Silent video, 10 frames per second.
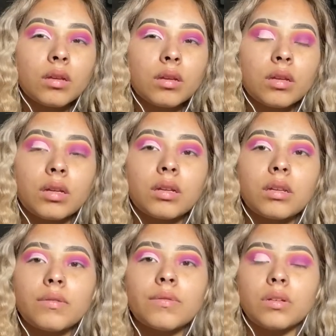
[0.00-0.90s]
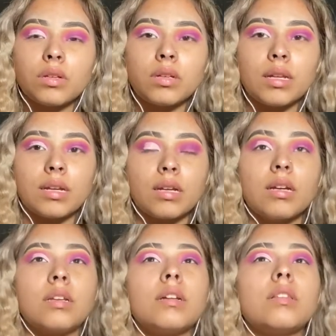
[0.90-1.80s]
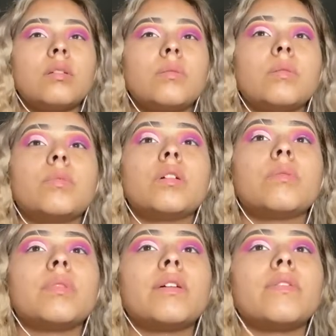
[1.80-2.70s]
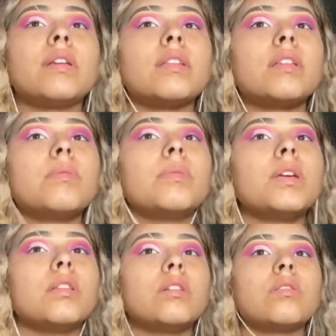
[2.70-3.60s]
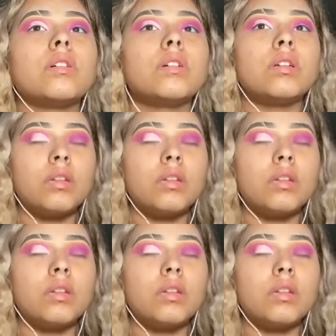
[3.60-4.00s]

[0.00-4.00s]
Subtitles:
good enough, you could like cut it a little bit more, but I feel like that'll be a little good.